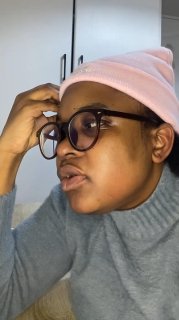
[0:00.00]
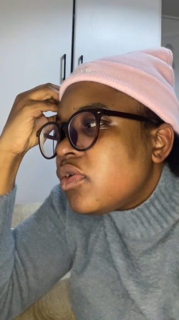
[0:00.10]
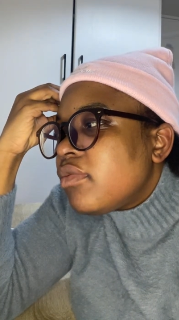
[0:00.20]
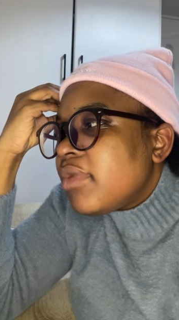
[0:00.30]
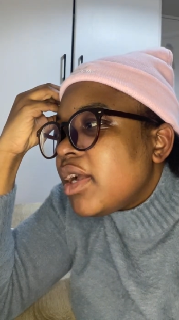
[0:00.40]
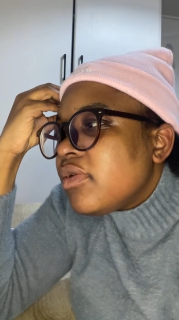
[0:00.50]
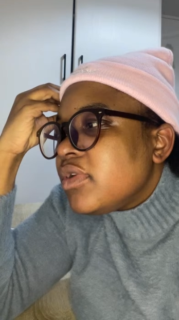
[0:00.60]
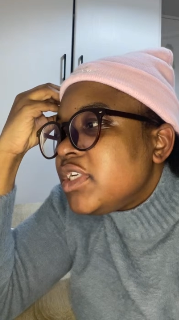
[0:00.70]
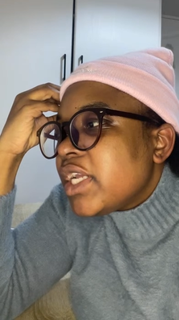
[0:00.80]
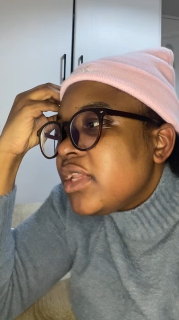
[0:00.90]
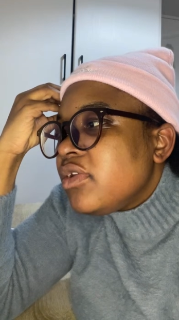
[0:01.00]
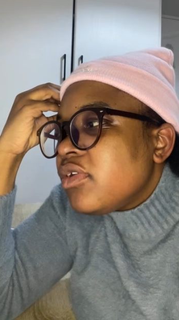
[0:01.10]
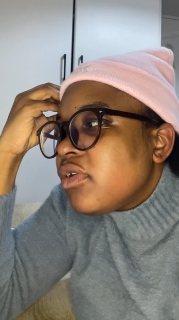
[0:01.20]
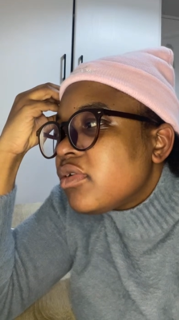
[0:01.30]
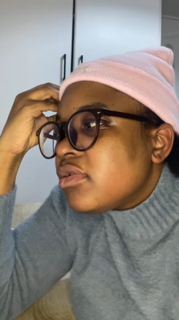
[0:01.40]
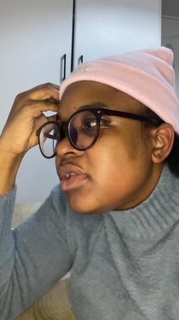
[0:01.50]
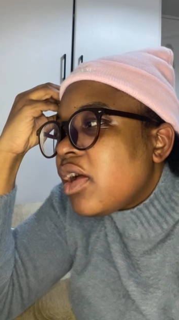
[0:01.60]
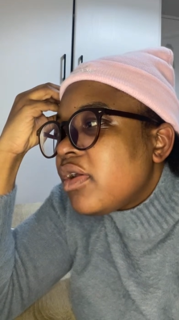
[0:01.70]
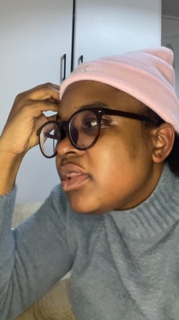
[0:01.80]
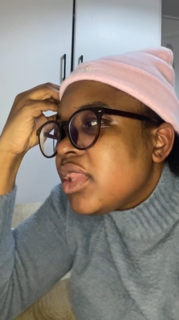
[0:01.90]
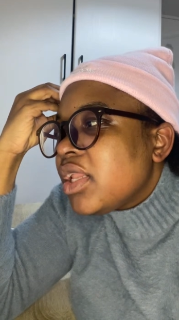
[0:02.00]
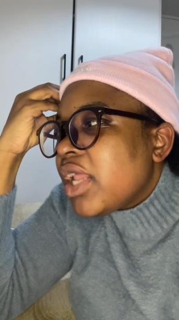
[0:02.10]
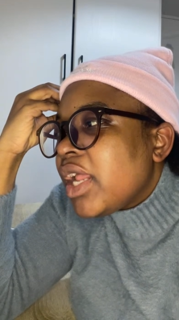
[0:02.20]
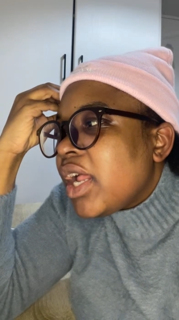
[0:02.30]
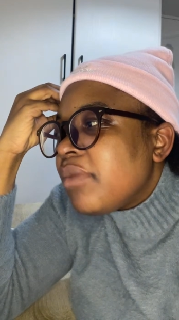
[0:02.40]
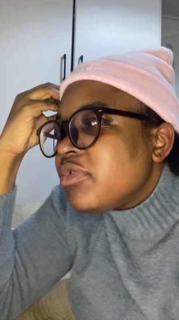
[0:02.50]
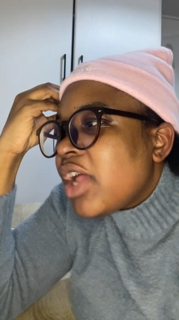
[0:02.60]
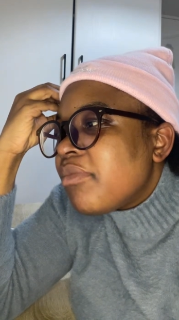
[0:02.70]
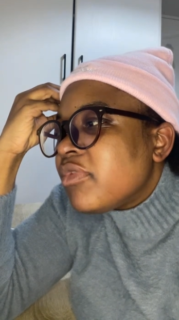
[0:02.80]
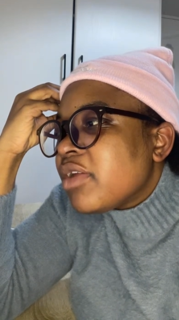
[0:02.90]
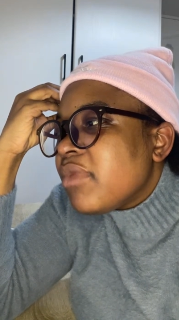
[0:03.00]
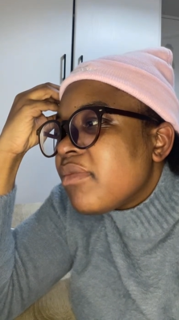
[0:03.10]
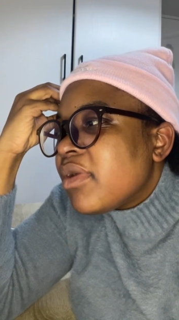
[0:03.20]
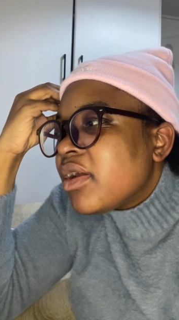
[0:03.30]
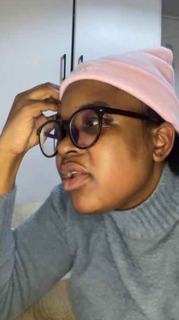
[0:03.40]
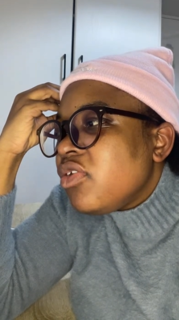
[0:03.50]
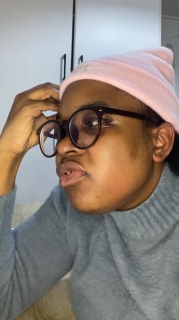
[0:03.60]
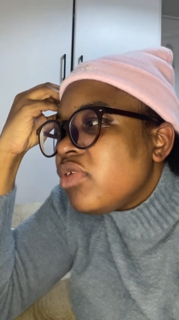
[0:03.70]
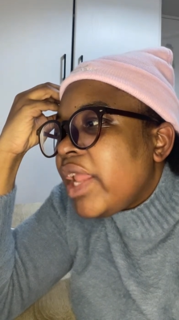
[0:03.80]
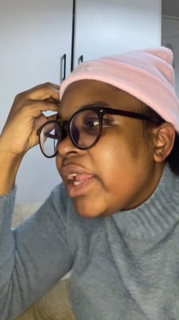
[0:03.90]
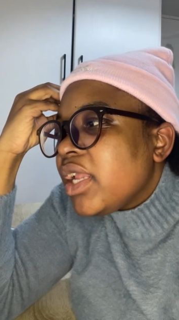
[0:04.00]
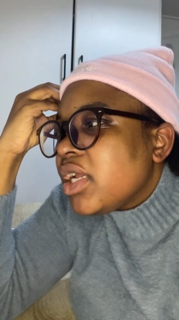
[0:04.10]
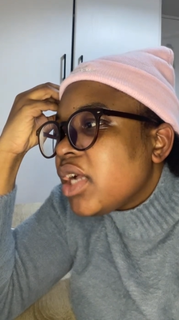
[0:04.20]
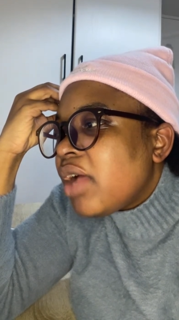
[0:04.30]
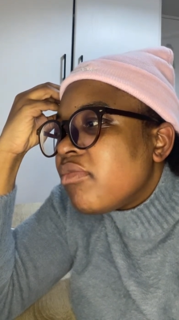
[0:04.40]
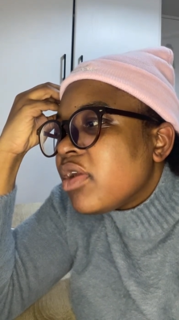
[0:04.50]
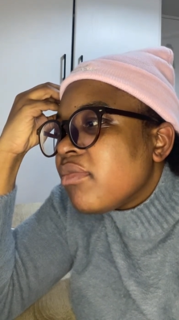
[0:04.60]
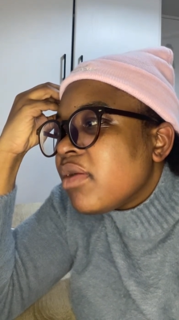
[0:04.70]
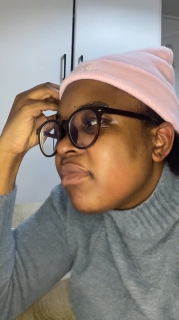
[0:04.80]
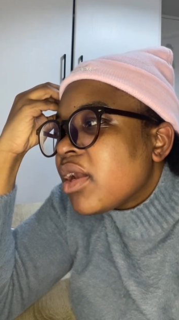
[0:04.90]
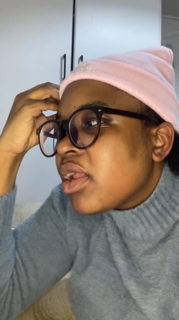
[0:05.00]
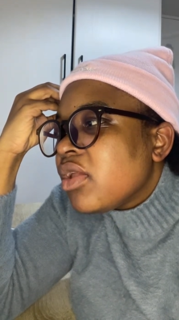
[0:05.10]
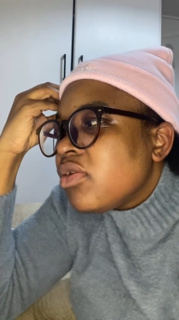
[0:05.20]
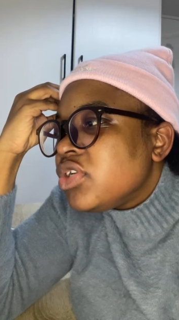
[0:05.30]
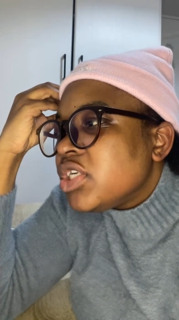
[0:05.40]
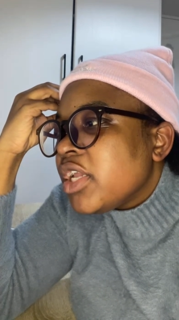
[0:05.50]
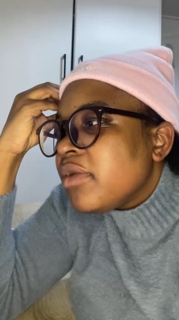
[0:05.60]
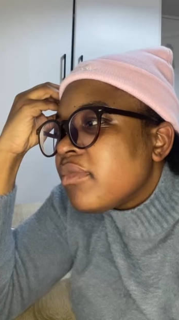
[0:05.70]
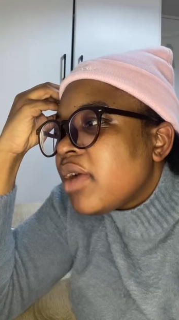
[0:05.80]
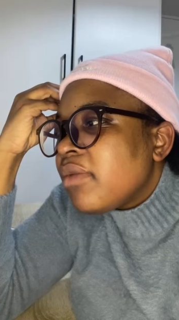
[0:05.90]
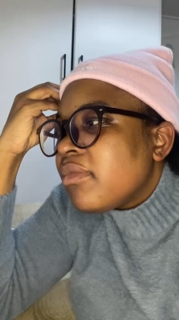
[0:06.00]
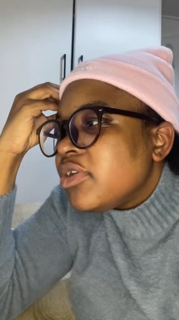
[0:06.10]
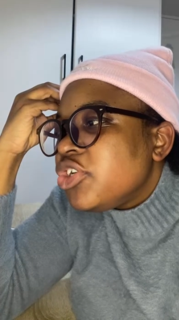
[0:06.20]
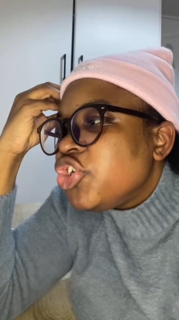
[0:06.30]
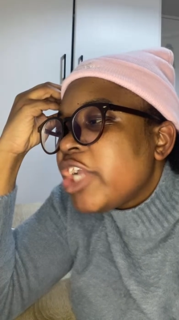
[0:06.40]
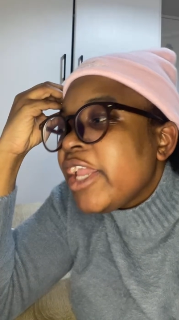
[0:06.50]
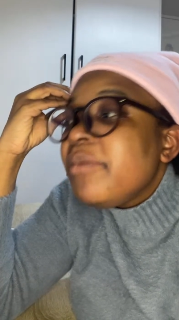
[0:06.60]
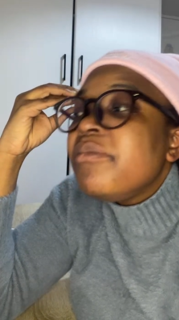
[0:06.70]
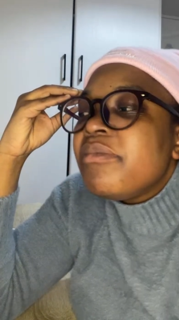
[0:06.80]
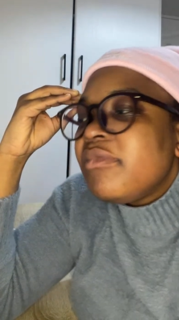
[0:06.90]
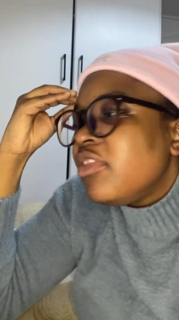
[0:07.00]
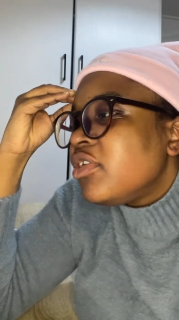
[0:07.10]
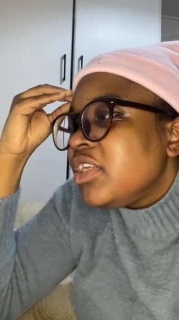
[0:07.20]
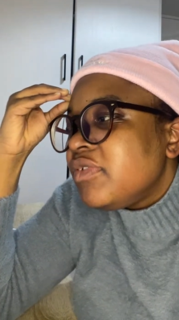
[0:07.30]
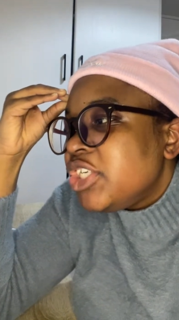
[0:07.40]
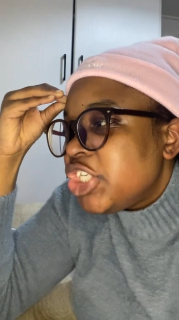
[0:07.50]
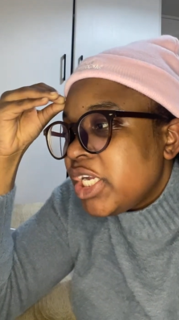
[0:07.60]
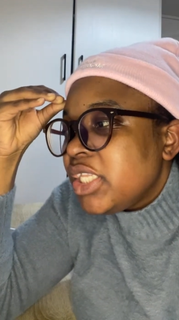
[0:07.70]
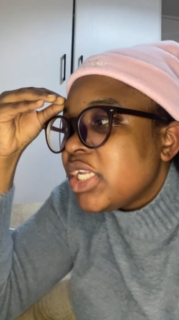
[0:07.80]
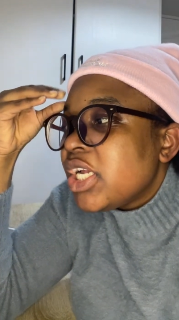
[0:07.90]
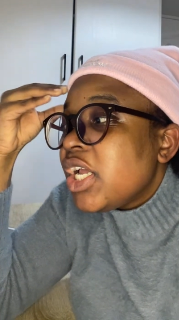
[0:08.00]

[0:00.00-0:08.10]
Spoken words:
Oh my god, Shane, now that I'm remembering you, like I'm remembering you, shame. Shame, not even Shane.